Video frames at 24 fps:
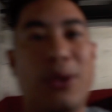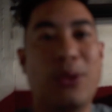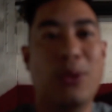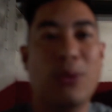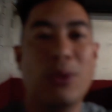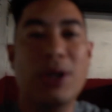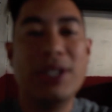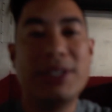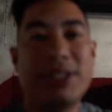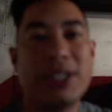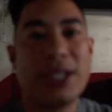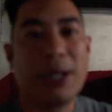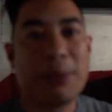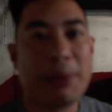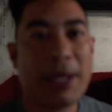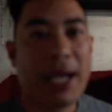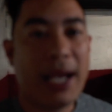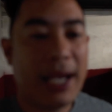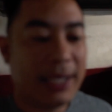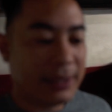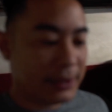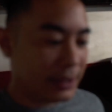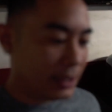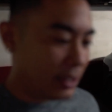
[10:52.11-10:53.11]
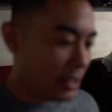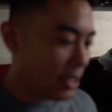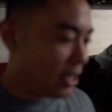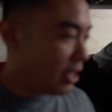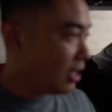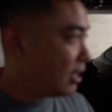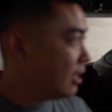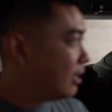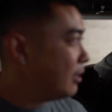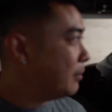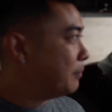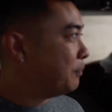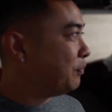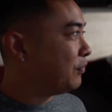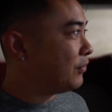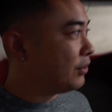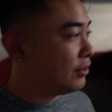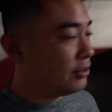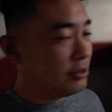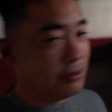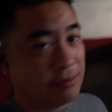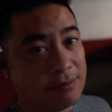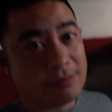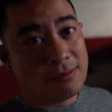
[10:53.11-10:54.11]
What's up, guys? Um,
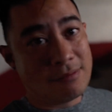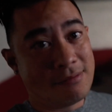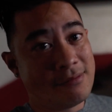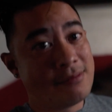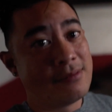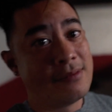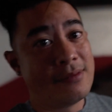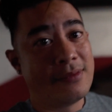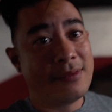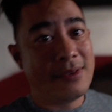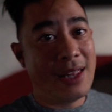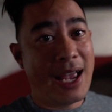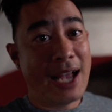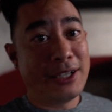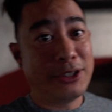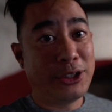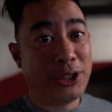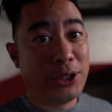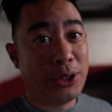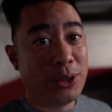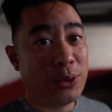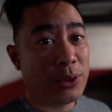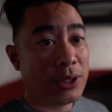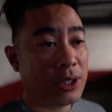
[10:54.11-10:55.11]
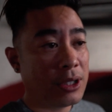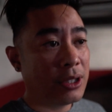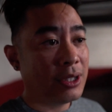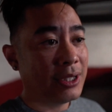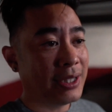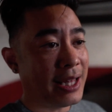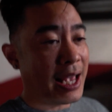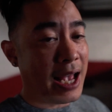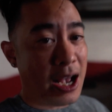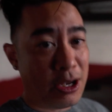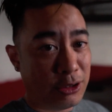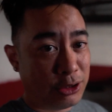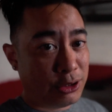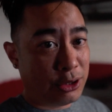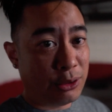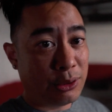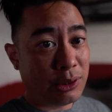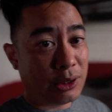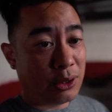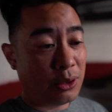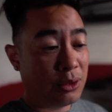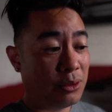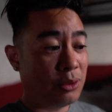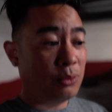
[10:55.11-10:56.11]
that tour, the house
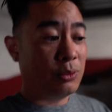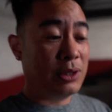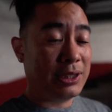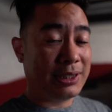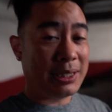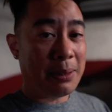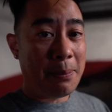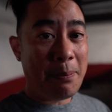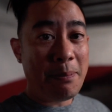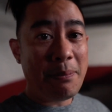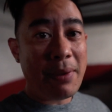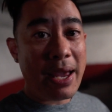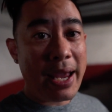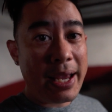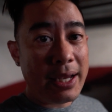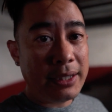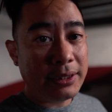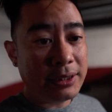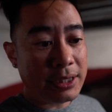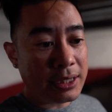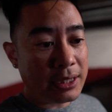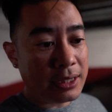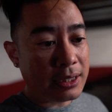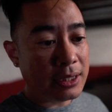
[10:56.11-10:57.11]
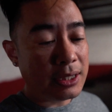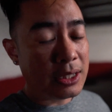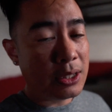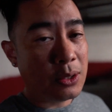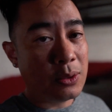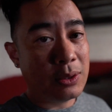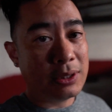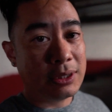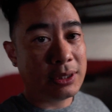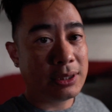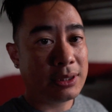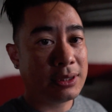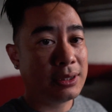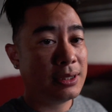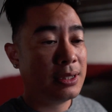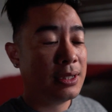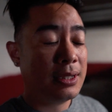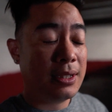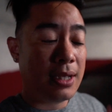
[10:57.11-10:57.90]
tour, was amazing. It was.